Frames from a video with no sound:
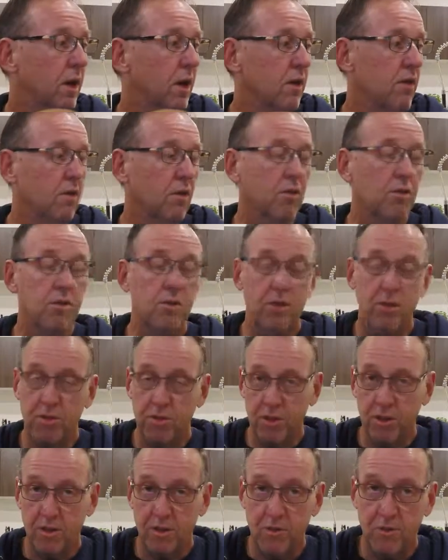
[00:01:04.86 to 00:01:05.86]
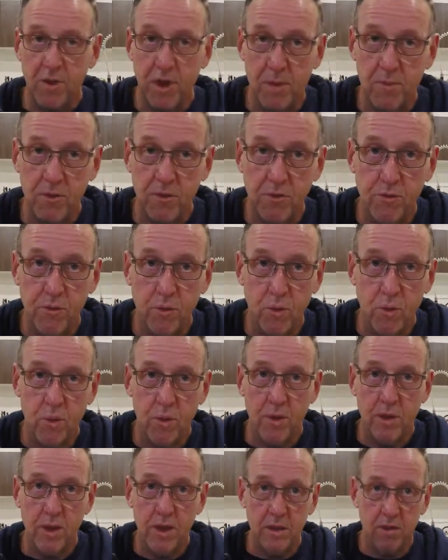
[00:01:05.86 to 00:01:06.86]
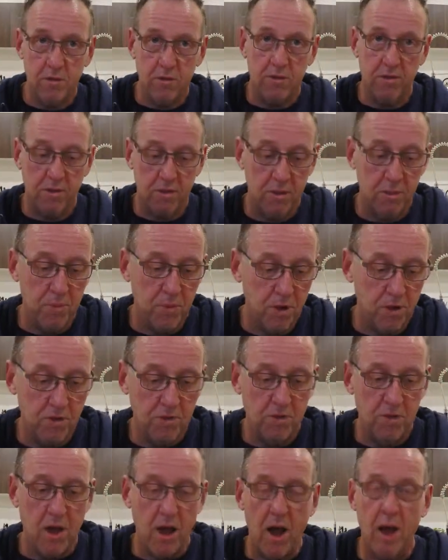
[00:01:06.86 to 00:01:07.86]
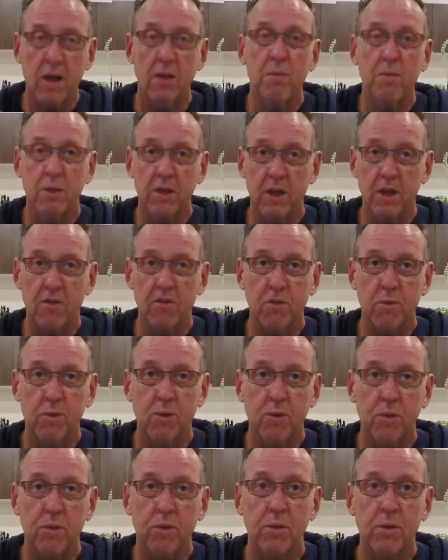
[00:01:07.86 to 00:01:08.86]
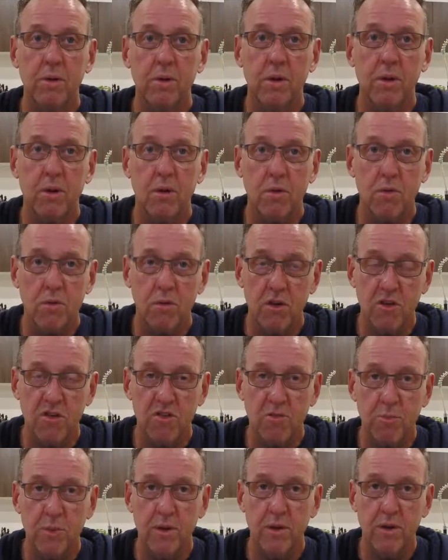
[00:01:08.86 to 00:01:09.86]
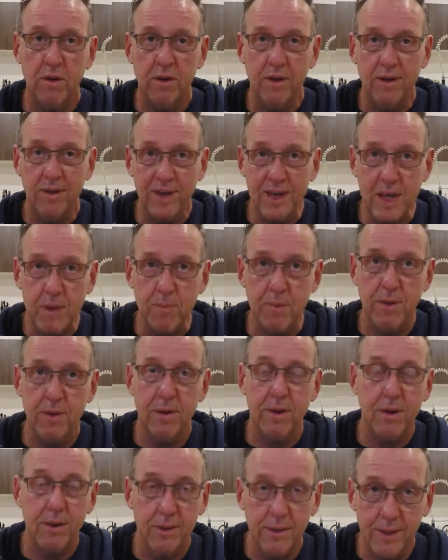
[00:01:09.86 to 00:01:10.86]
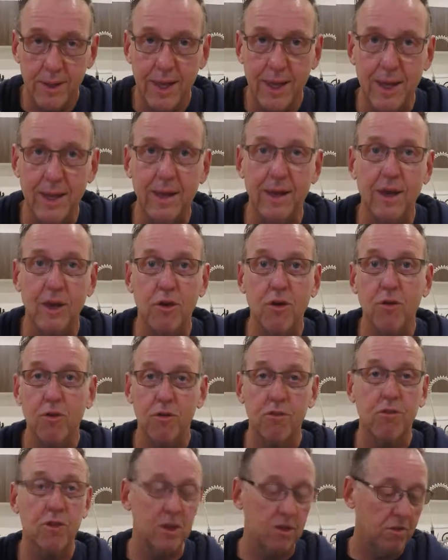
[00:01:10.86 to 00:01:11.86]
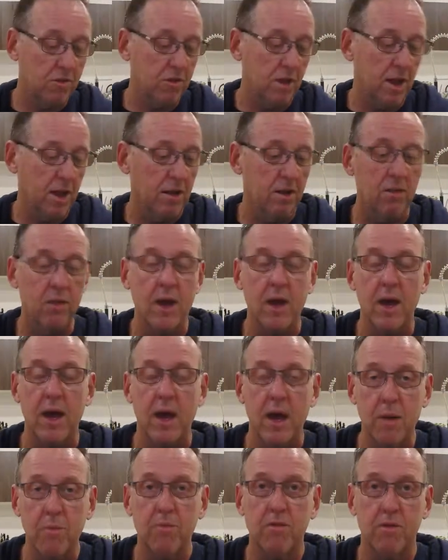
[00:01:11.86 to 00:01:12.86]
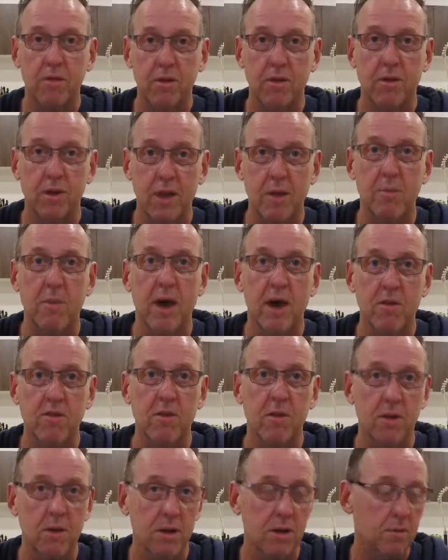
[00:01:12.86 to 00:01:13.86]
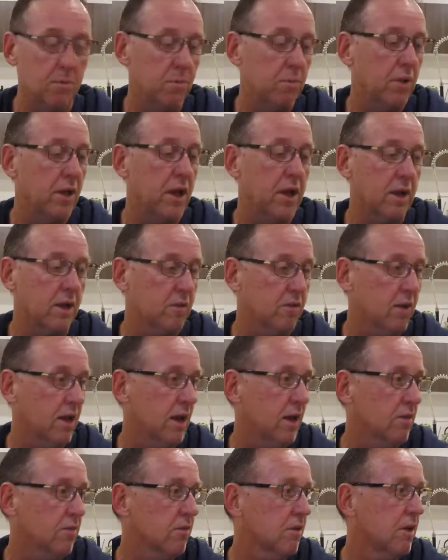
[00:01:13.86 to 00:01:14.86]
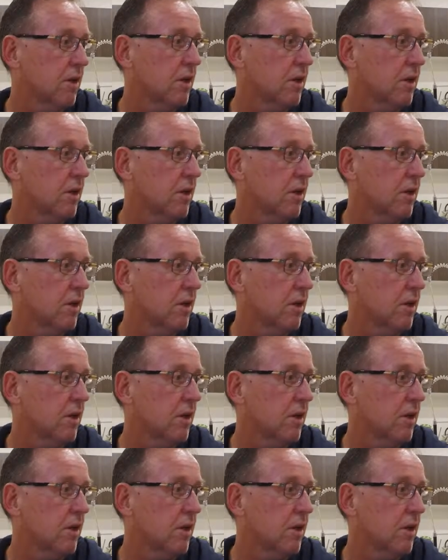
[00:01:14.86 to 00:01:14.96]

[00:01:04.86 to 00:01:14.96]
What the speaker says: The third thing they're famous for is the most unbelievable, crisp, deep, clear acoustic sound. They are absolutely amazing playing guitars.